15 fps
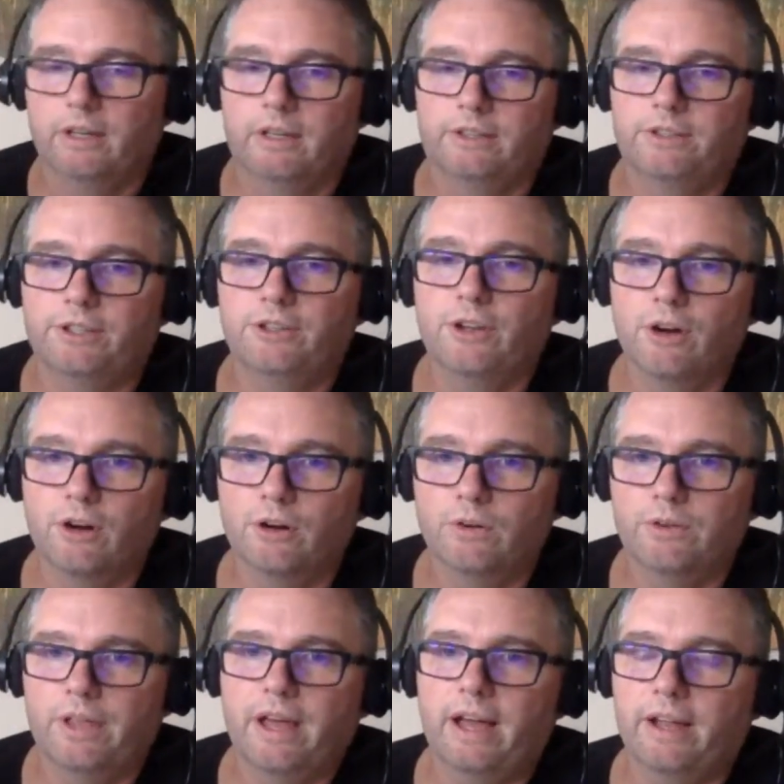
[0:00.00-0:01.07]
to know
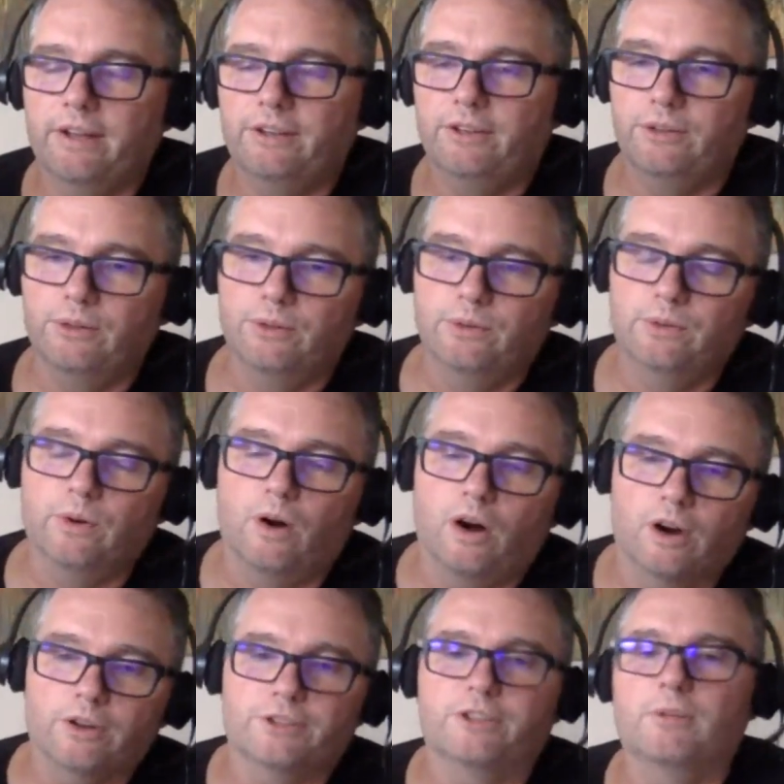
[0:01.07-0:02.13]
that you
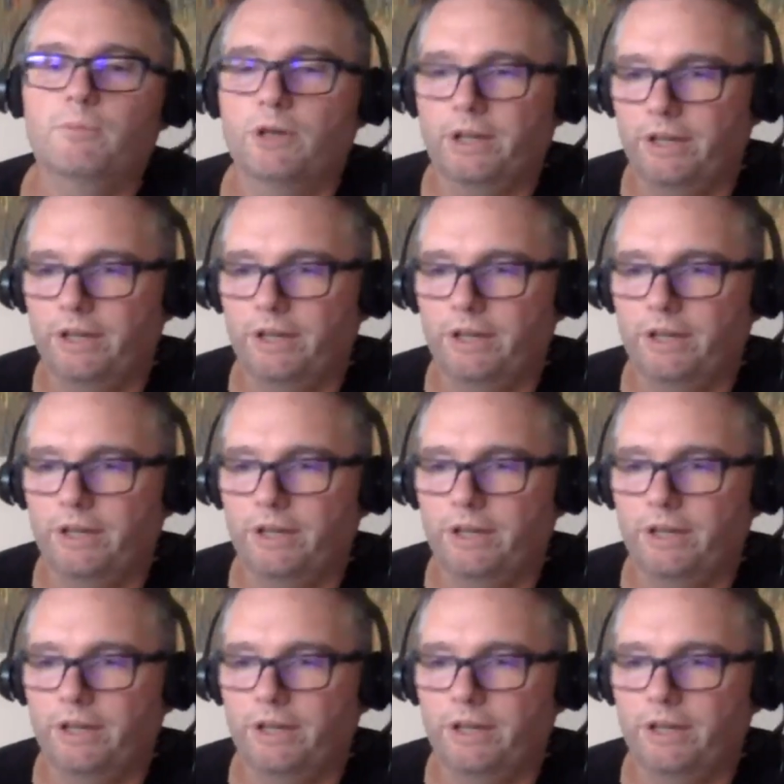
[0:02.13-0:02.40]
are somewhat